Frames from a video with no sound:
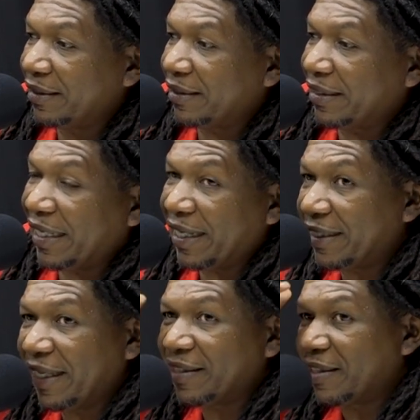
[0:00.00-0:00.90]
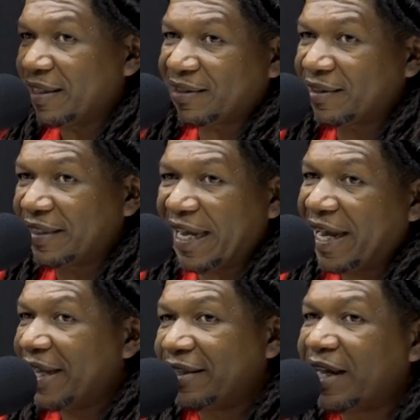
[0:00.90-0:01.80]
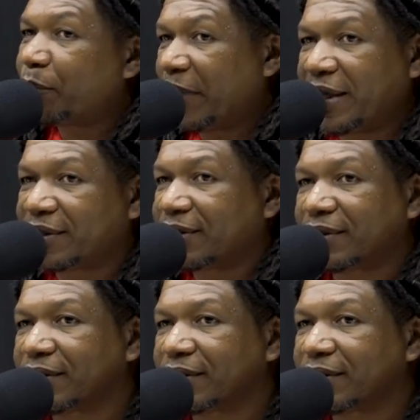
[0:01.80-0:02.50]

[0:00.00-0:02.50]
they hide that part.